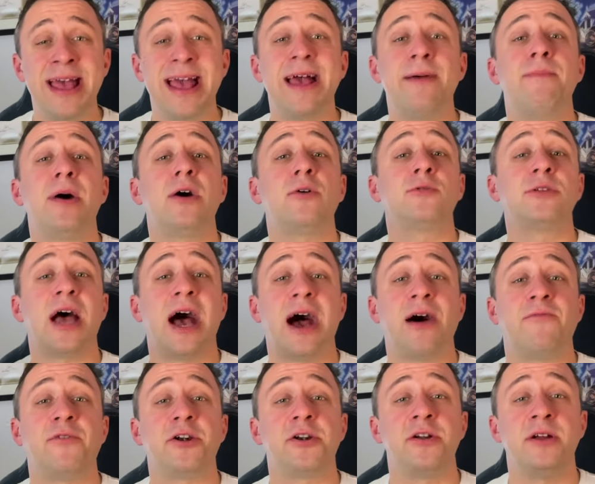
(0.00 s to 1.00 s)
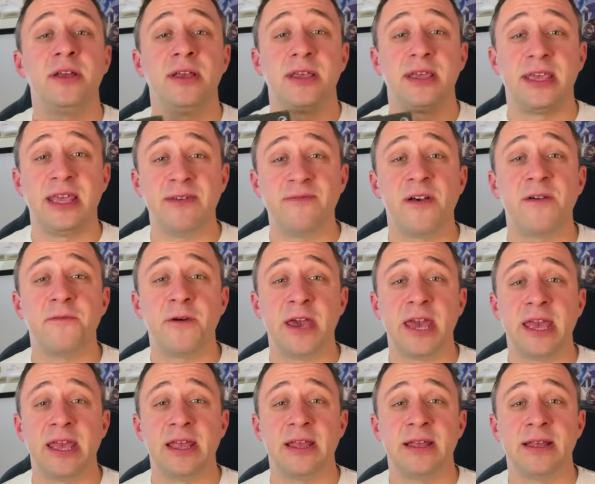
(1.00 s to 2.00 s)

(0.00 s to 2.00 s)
about our giveaway.